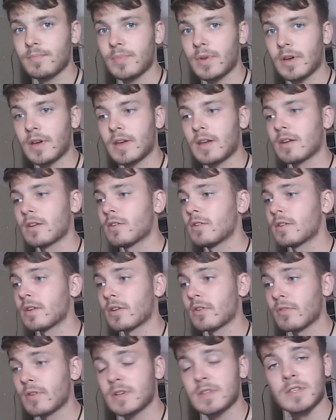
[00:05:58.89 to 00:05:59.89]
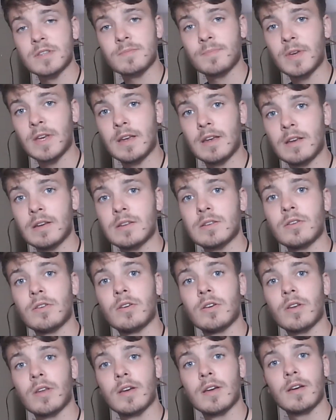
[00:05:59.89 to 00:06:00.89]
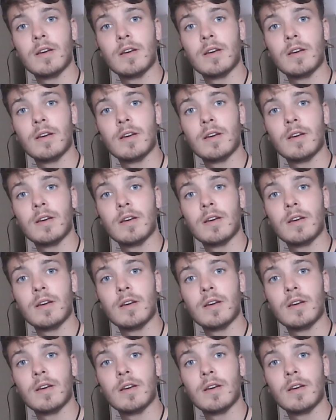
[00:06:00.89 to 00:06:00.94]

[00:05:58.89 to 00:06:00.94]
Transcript: but it could increase the speed on